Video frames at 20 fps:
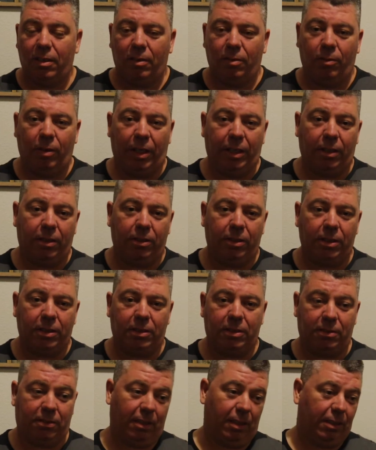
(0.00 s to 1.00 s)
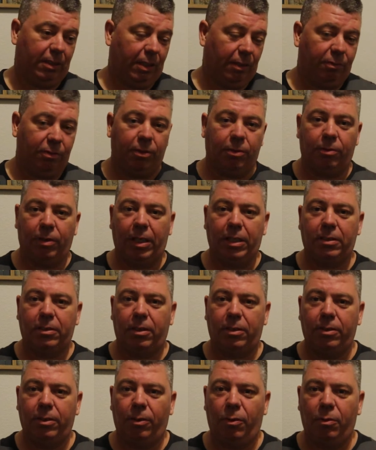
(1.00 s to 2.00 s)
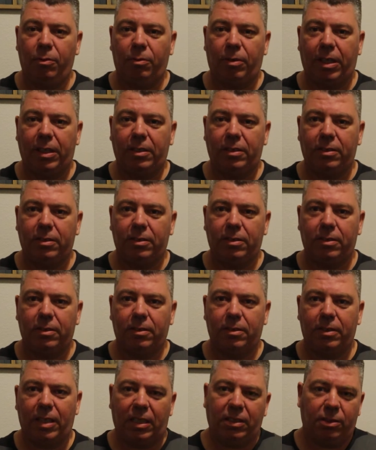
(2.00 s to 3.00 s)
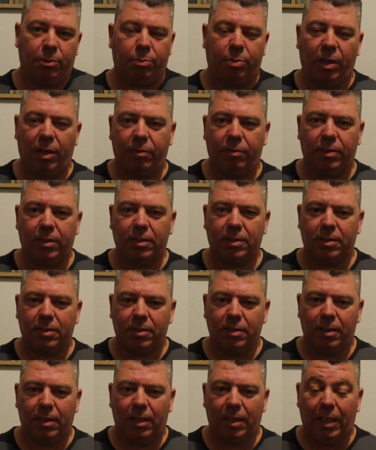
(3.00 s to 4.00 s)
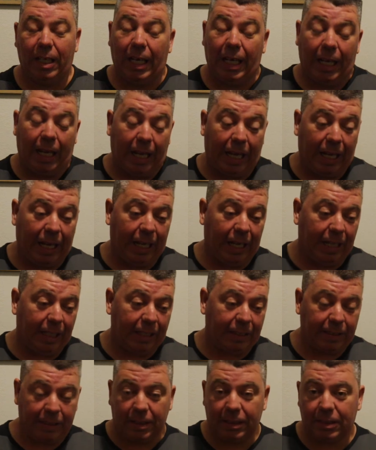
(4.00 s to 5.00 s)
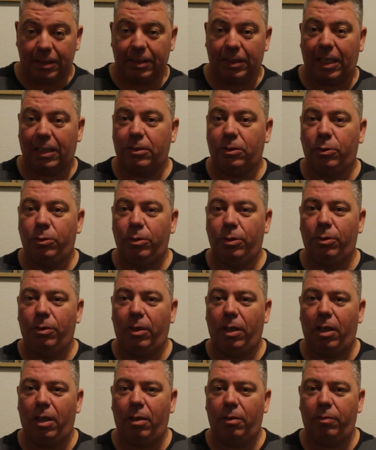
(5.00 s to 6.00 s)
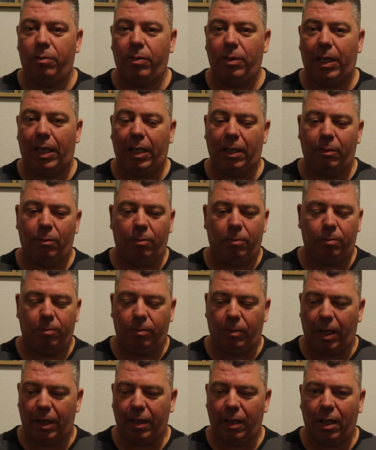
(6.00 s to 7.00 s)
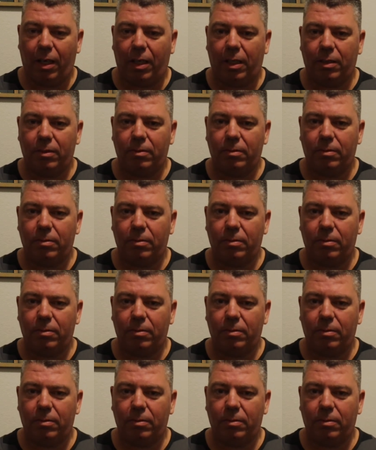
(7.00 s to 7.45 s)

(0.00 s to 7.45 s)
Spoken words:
Whether it's a different race or your own race. That's your preference. And that's who you love. And why not?